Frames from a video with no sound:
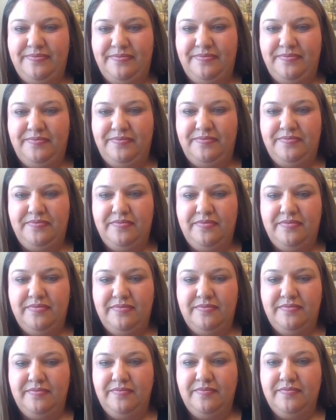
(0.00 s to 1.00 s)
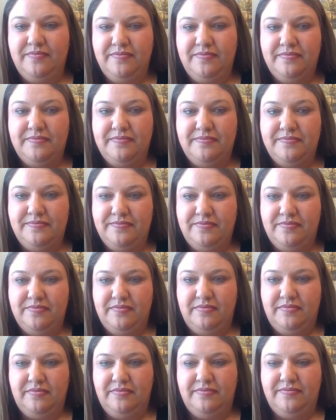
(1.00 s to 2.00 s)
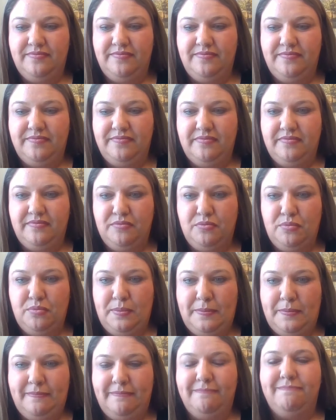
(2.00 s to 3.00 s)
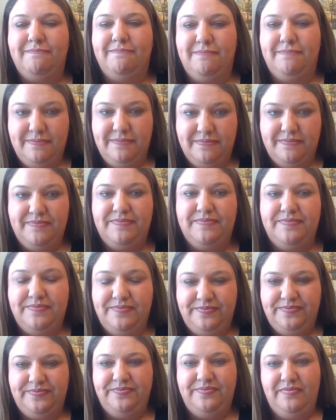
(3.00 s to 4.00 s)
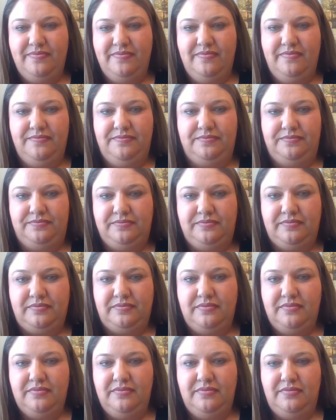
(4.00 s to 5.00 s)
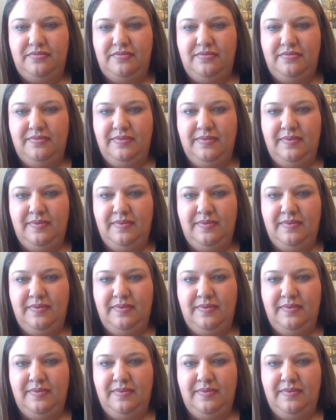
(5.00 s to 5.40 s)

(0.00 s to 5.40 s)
(silent)